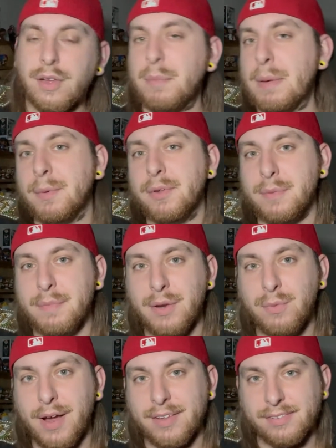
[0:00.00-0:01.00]
people in the
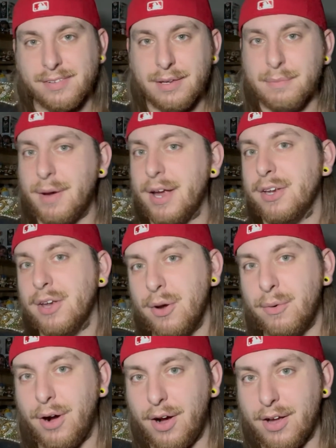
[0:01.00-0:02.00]
Midwest scene might
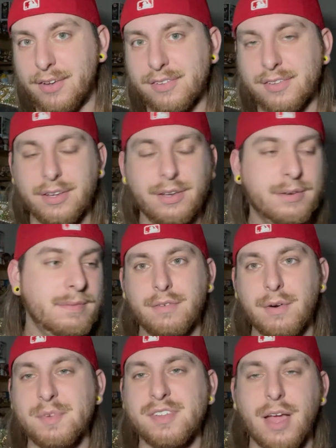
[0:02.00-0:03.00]
know Austin
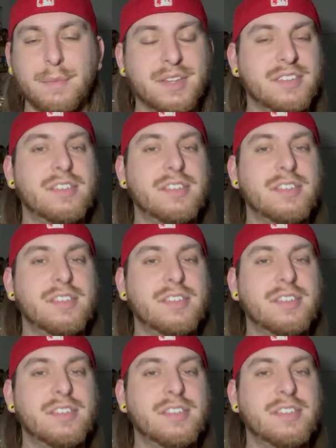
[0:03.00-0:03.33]
from Assignment